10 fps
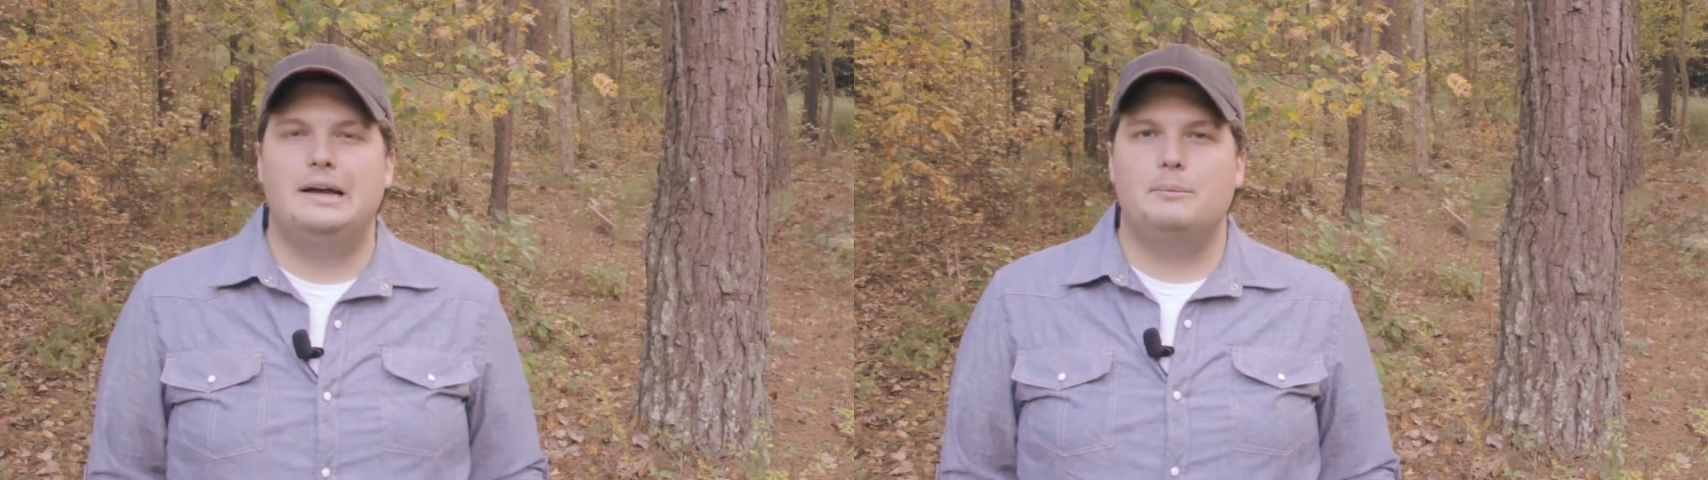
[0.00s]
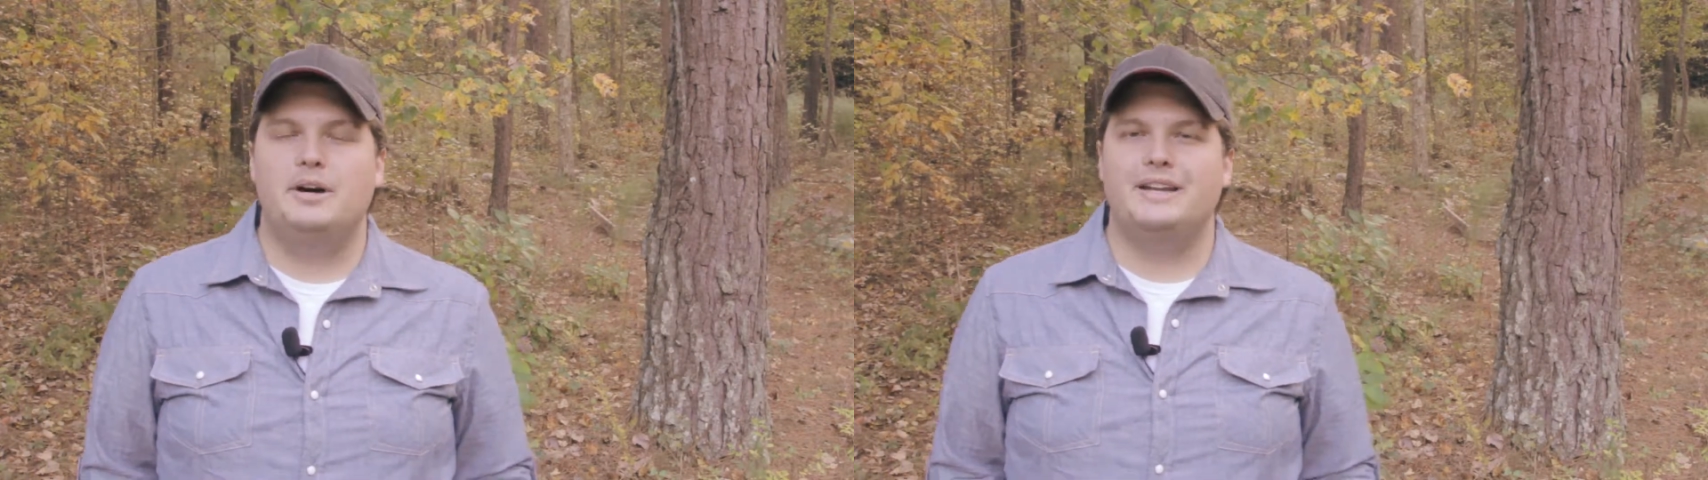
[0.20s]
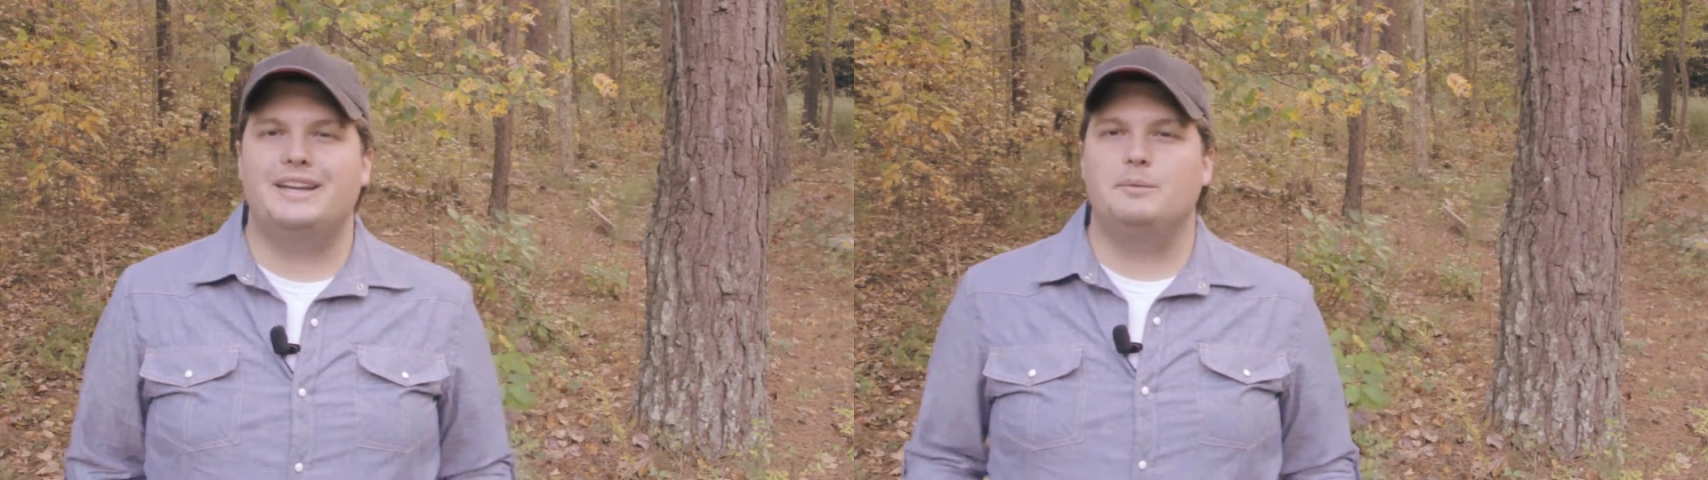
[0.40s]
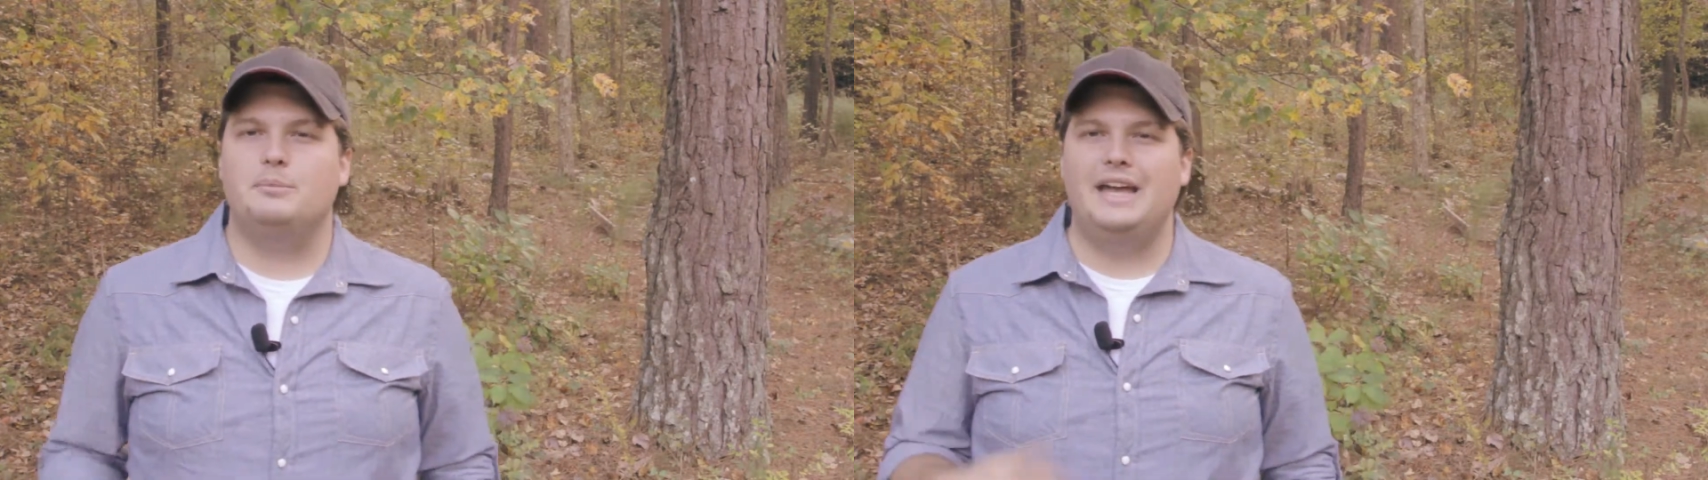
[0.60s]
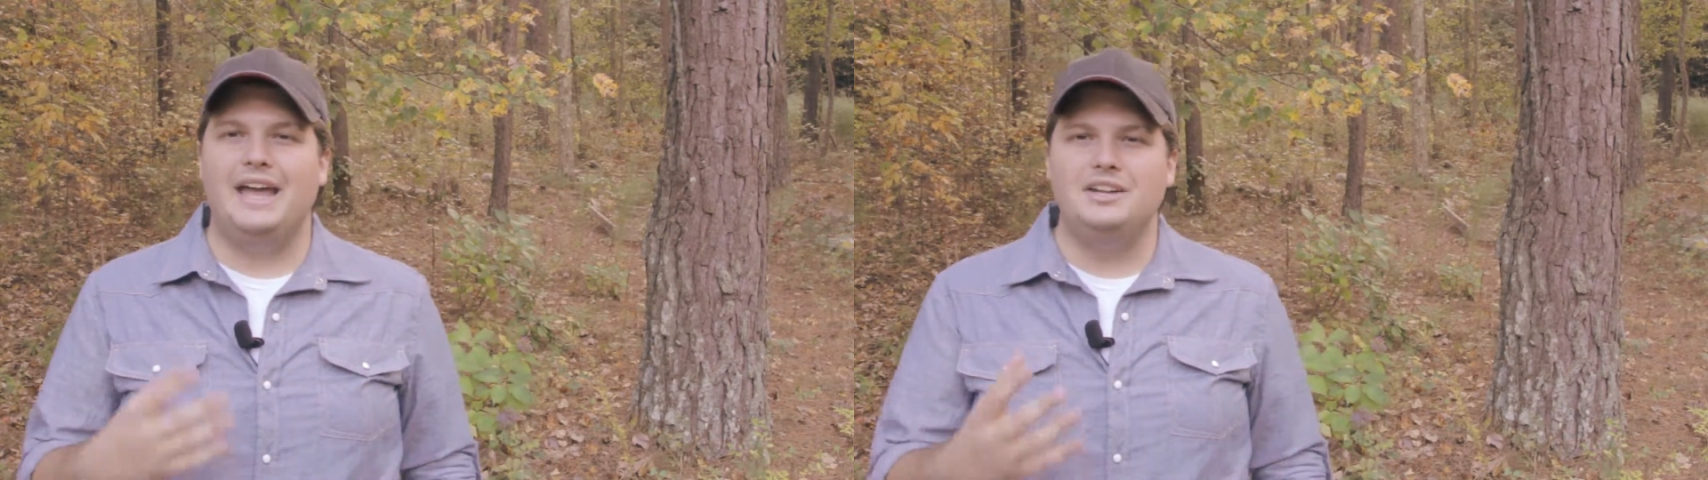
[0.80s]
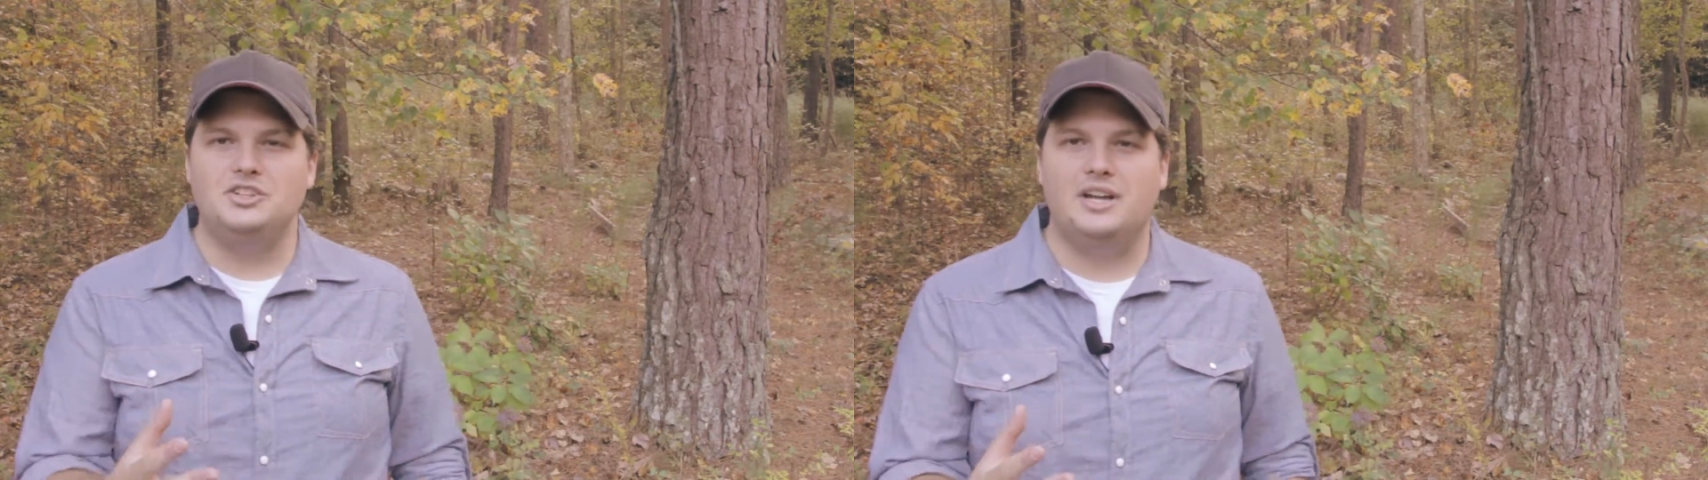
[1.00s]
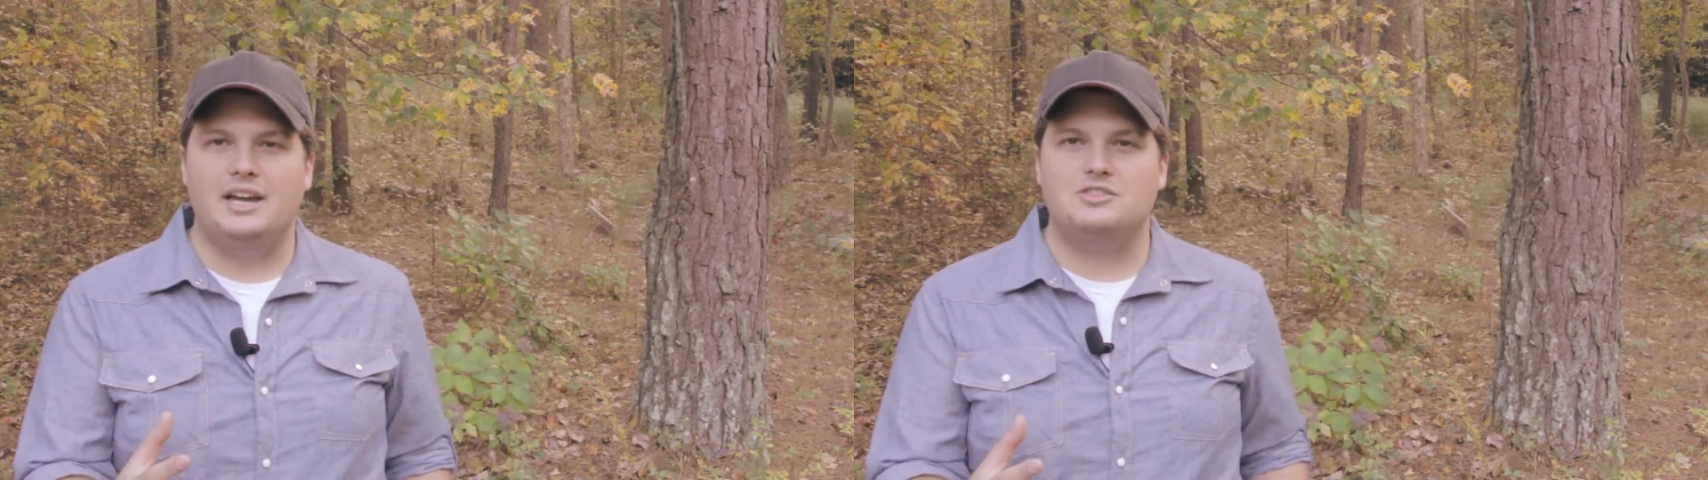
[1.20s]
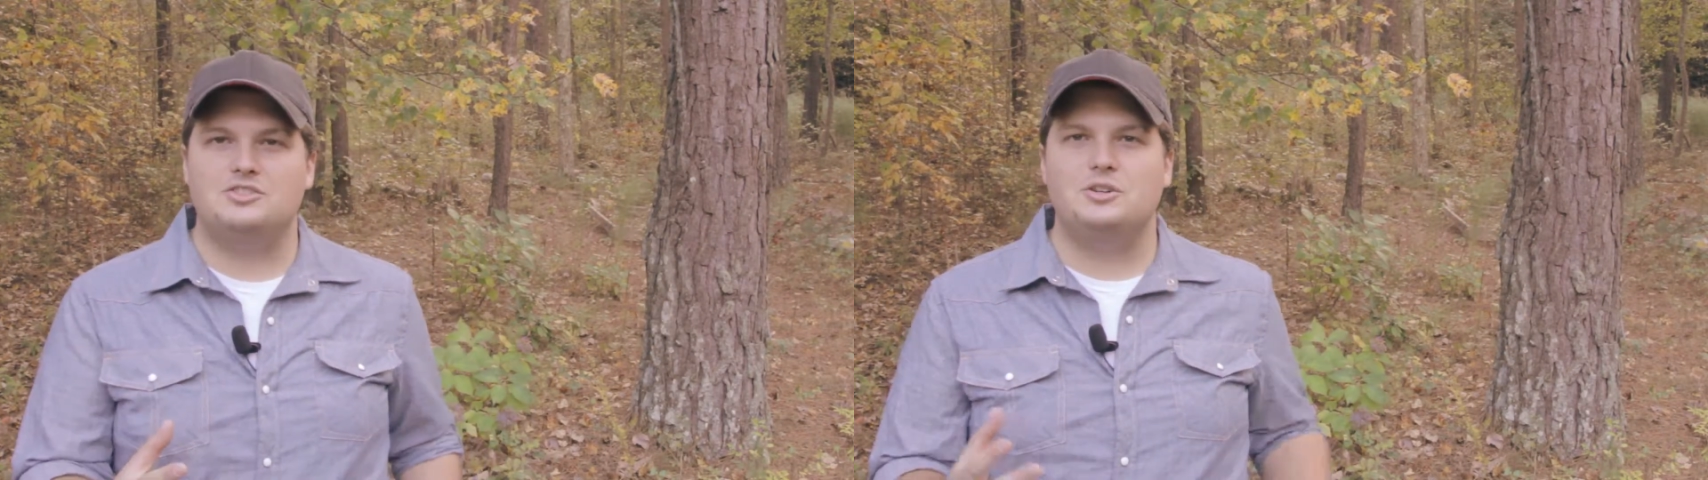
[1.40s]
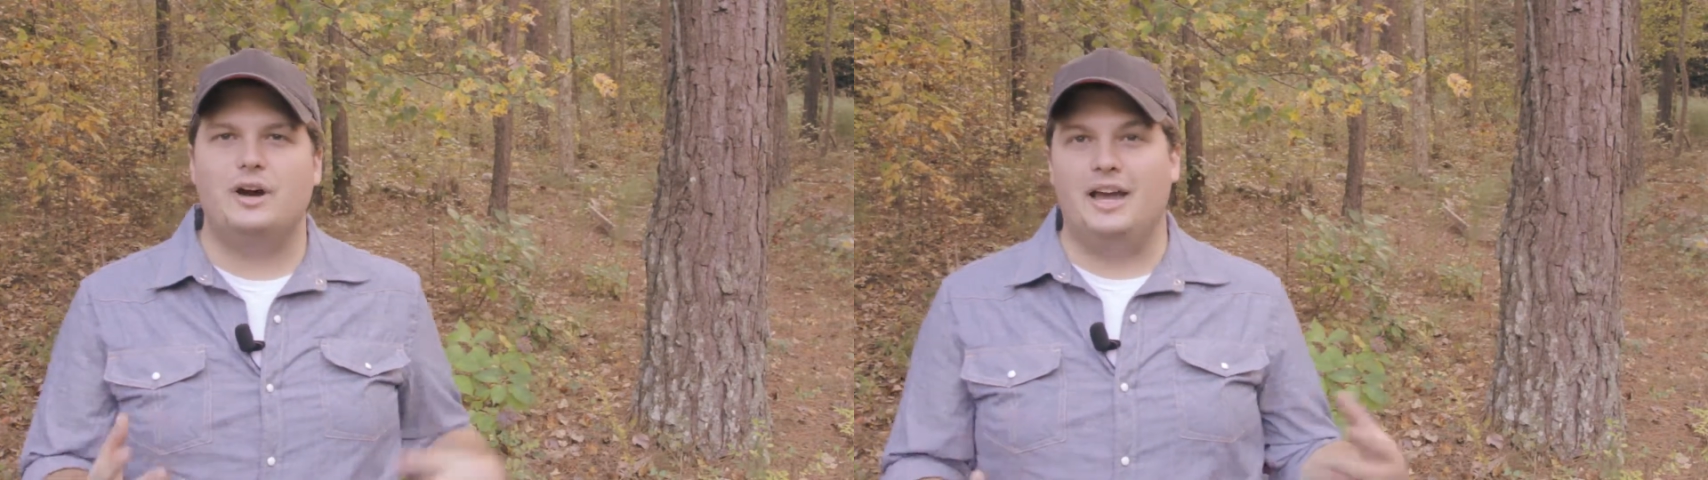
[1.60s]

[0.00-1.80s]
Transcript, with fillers: but it can be educational